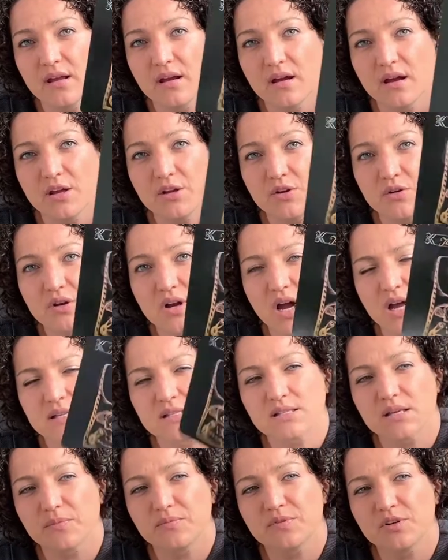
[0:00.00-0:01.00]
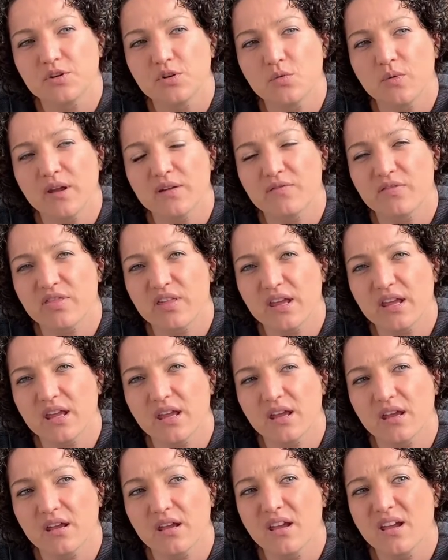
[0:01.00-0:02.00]
a new concept, a new way of
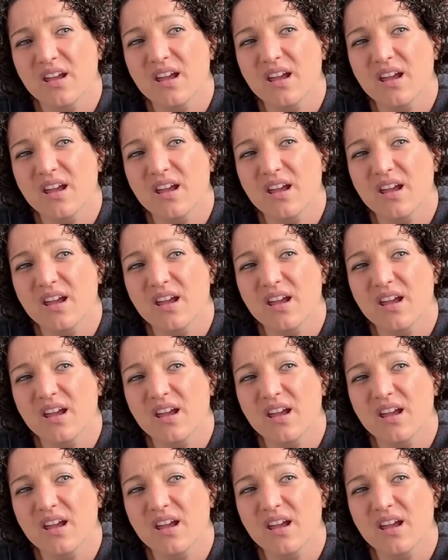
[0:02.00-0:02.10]
thinking.